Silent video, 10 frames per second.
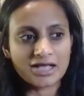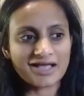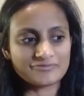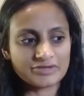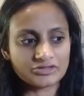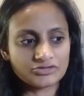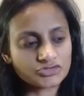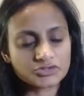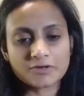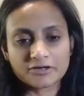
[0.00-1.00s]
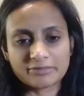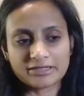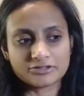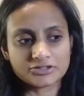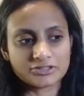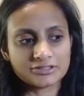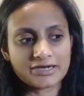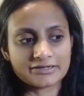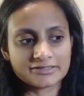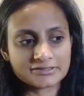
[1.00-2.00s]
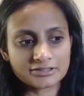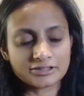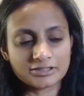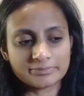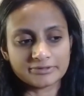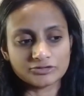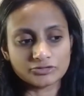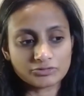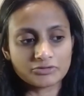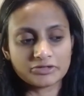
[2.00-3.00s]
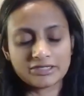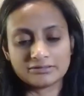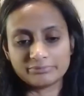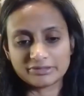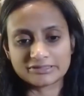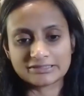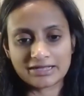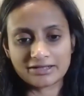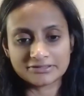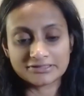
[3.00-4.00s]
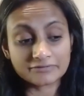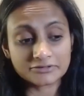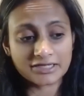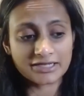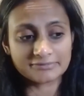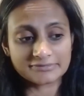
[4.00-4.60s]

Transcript: I've been the first product manager at a startup and grown it and built it out several times,